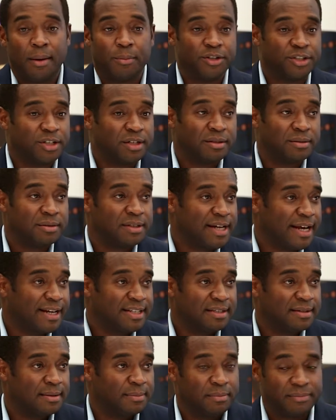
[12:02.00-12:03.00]
We shouldn't
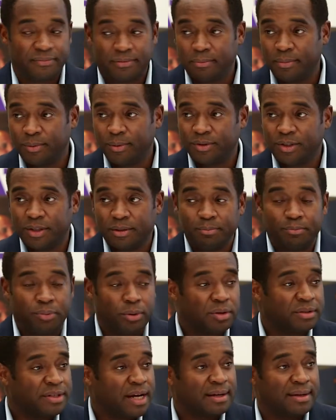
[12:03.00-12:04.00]
chase them we shouldn't
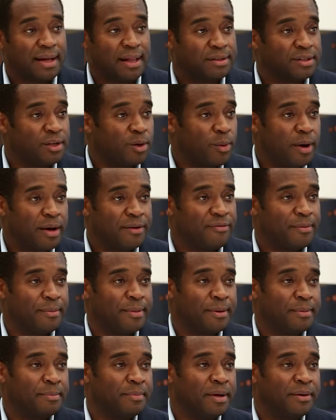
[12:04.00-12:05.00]
pull technology away from them.